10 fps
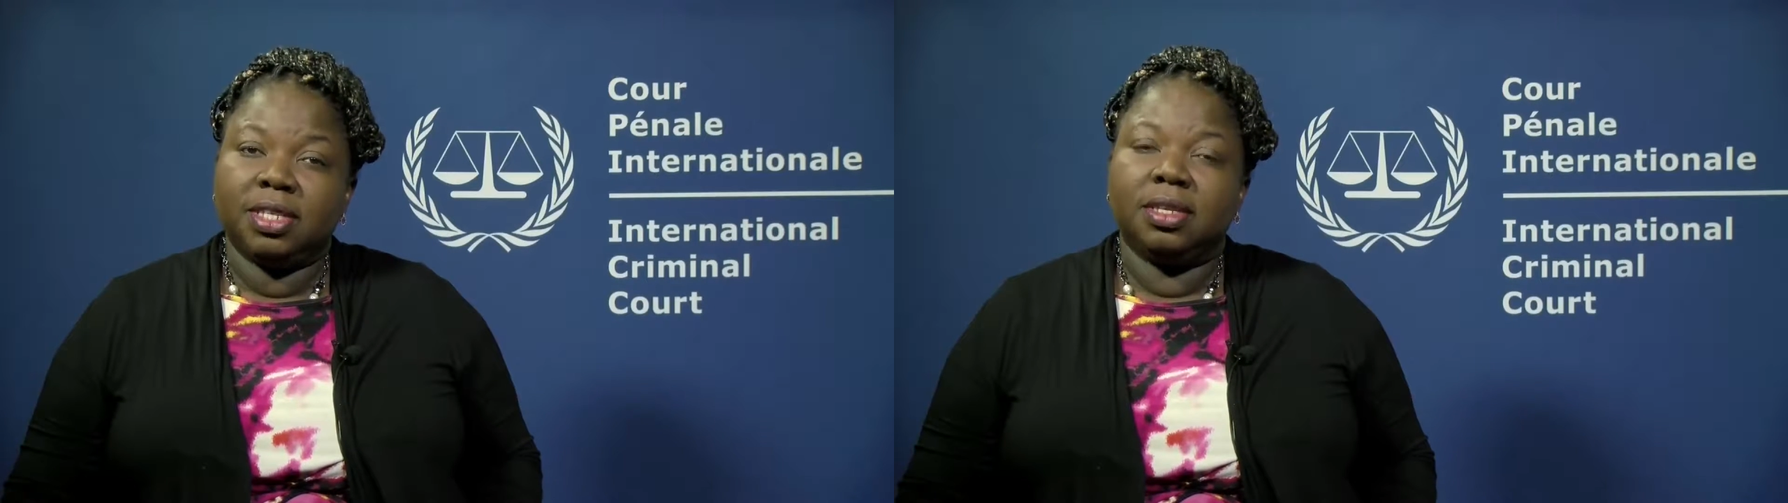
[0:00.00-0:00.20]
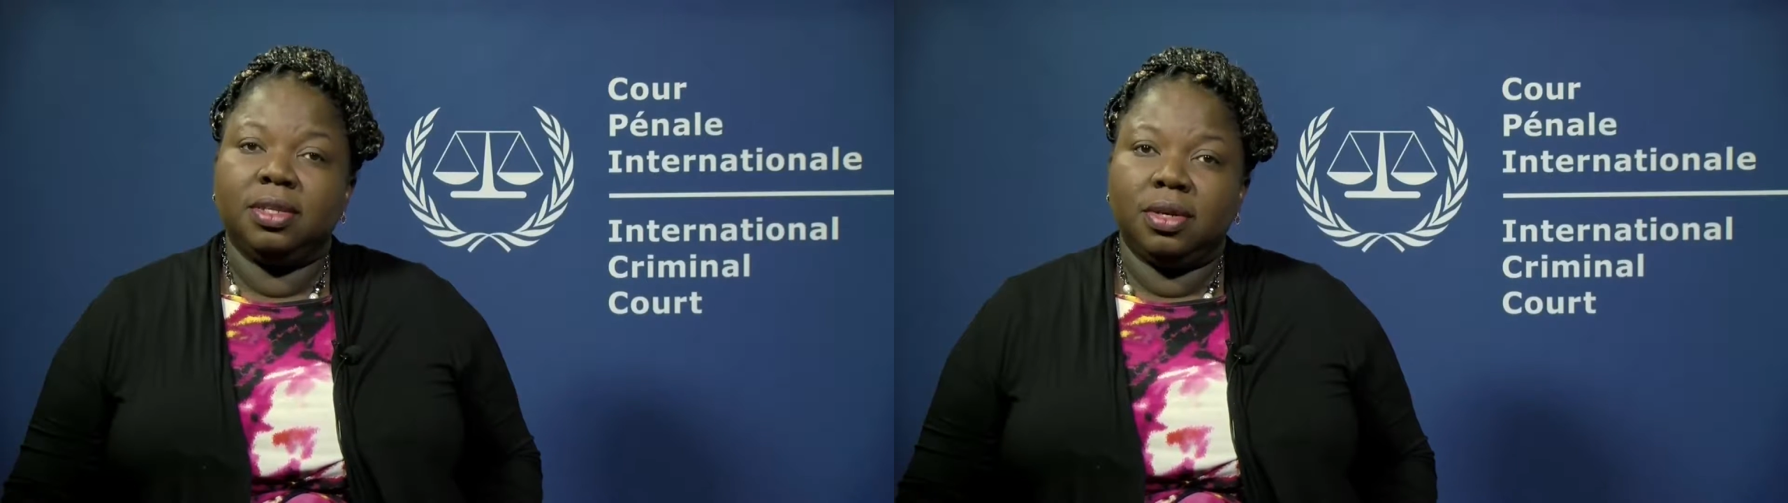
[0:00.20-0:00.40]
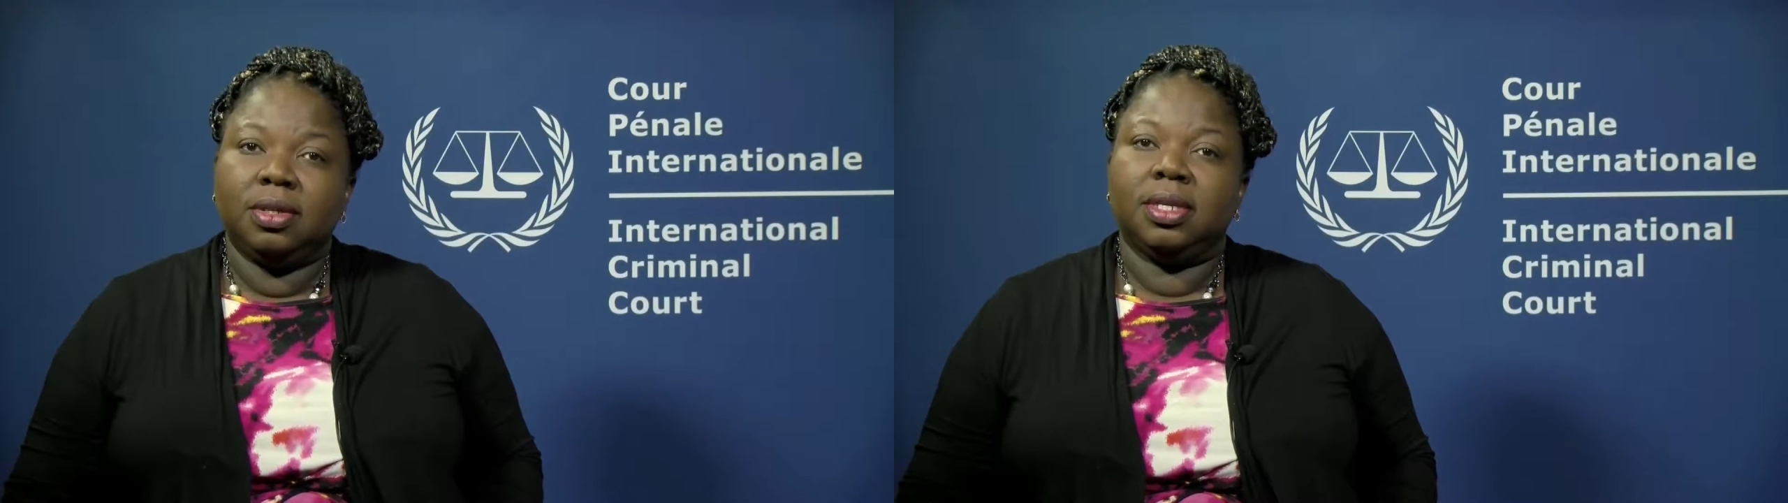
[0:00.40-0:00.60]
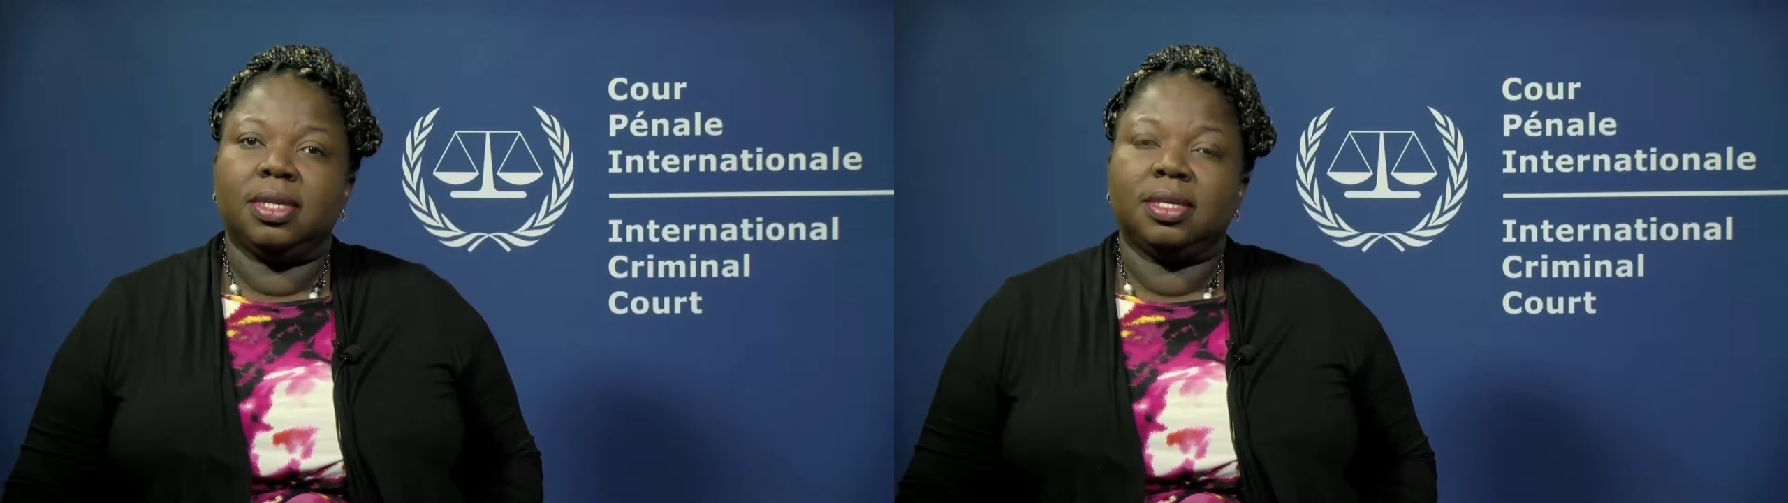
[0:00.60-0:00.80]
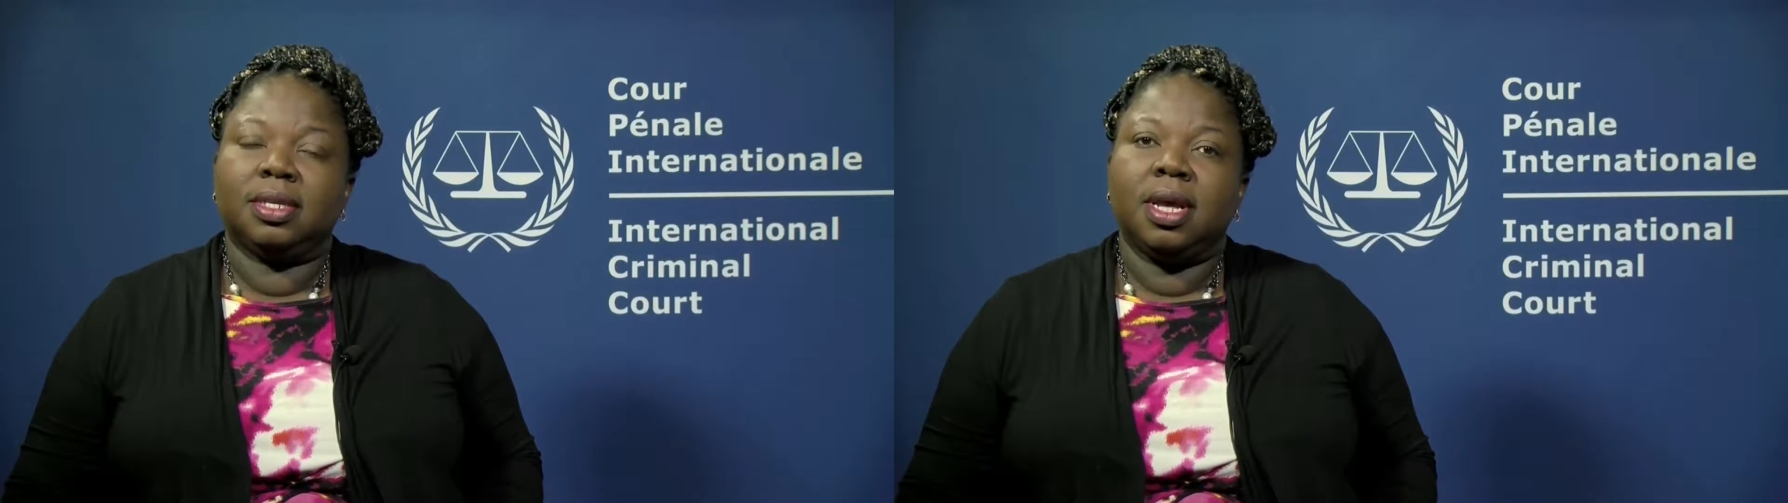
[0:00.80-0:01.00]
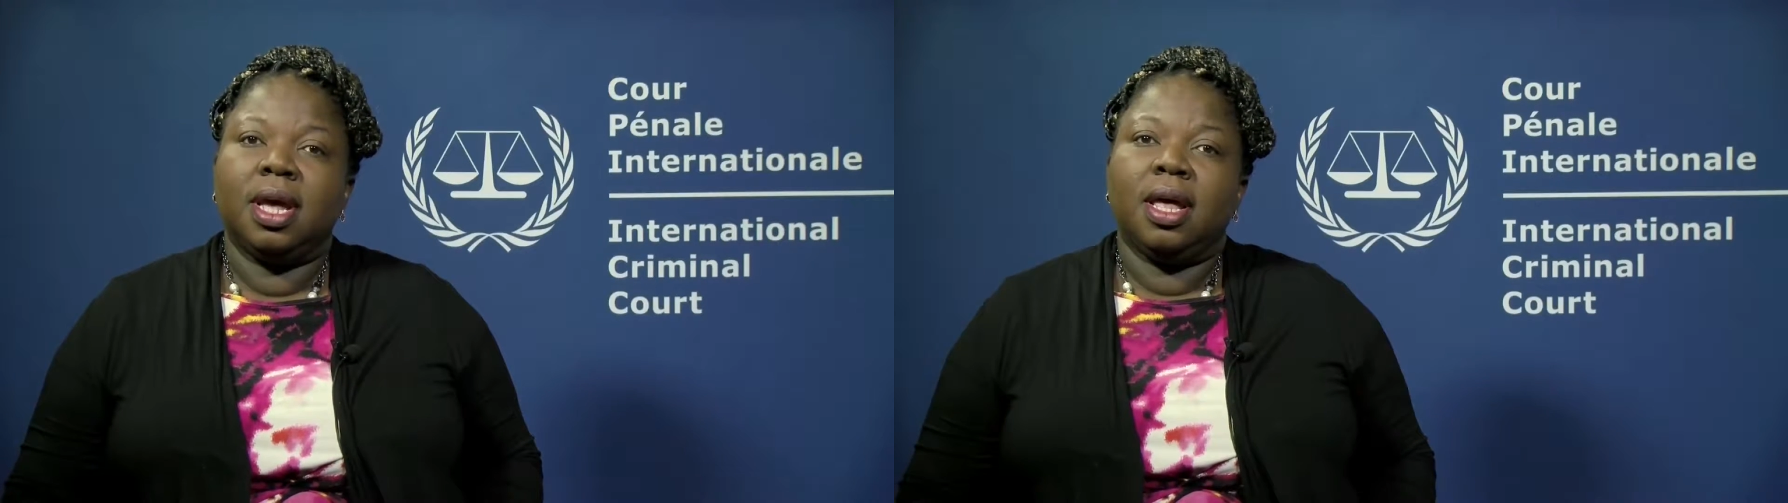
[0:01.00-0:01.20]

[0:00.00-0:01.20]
the judges